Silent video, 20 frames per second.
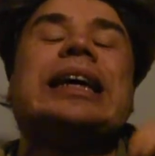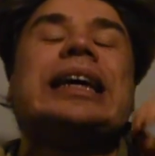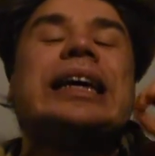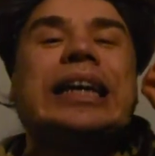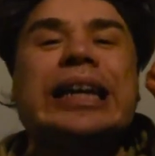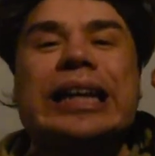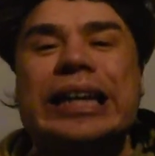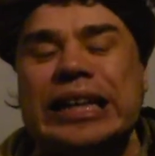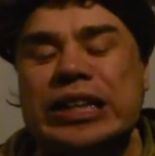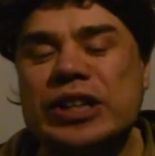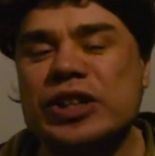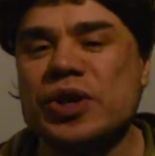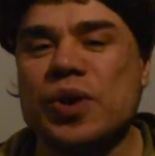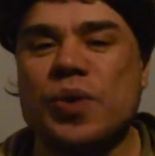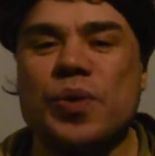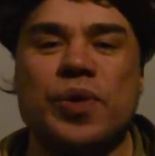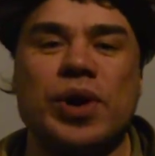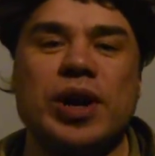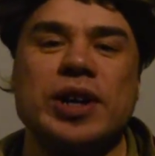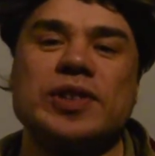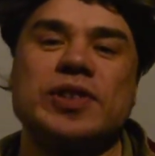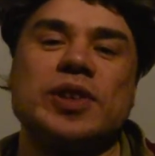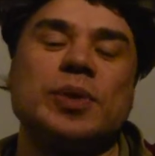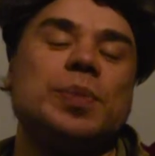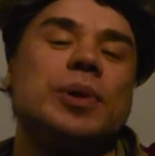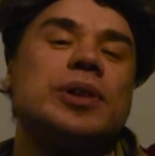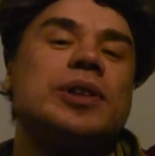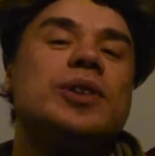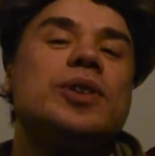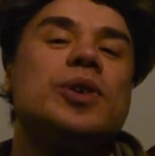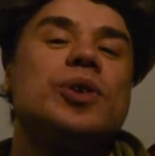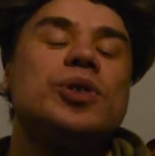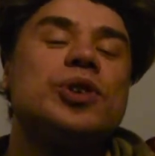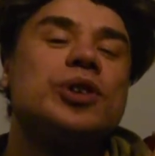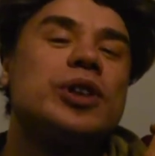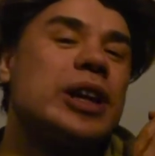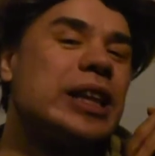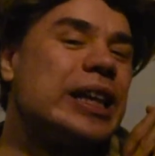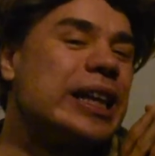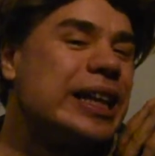interested, but they're not
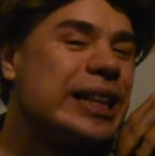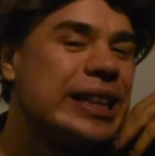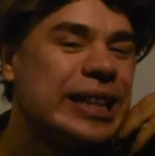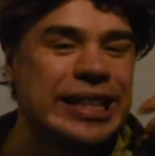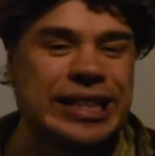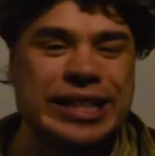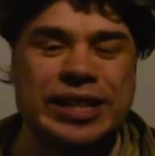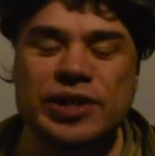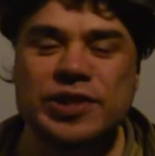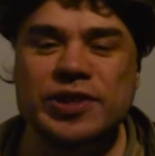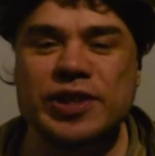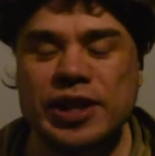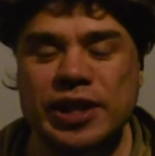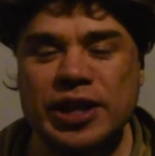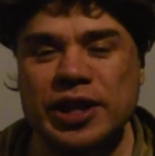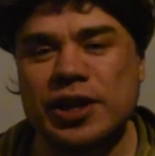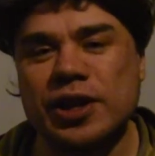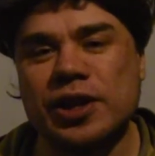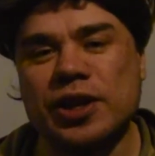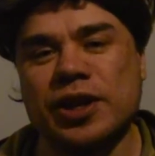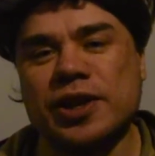totally disinterested either here.